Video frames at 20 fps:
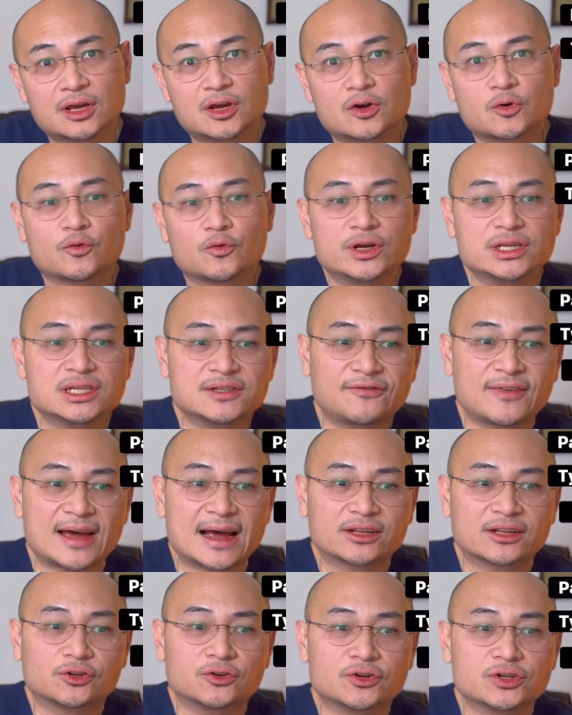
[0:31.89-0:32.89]
risk
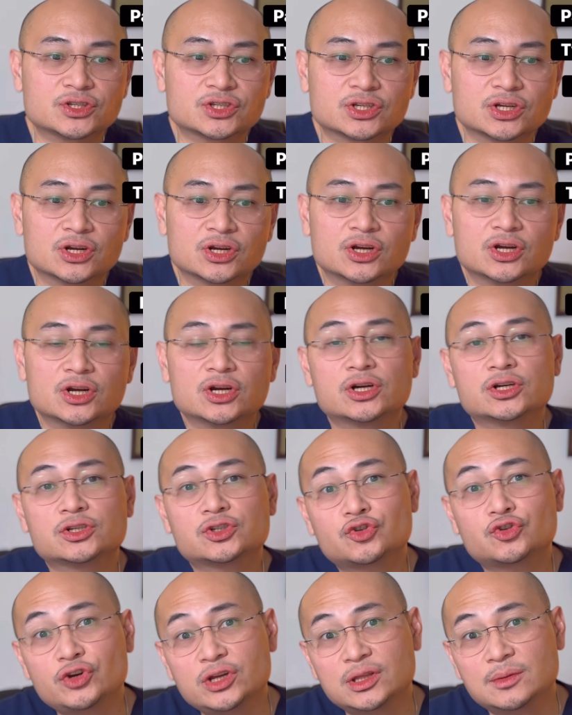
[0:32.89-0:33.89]
factors,
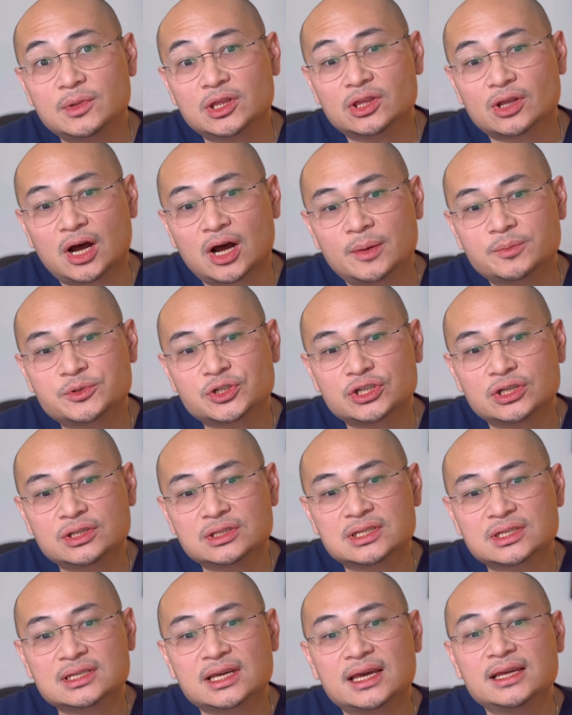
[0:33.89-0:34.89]
treatment
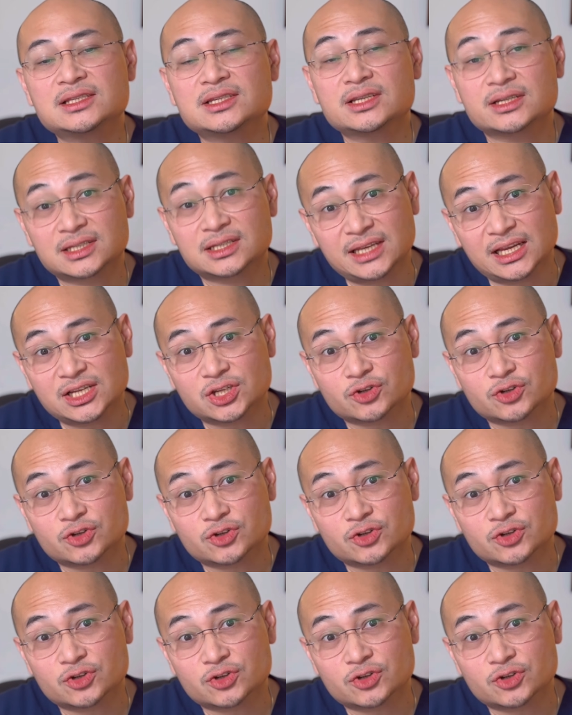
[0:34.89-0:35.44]
options, and success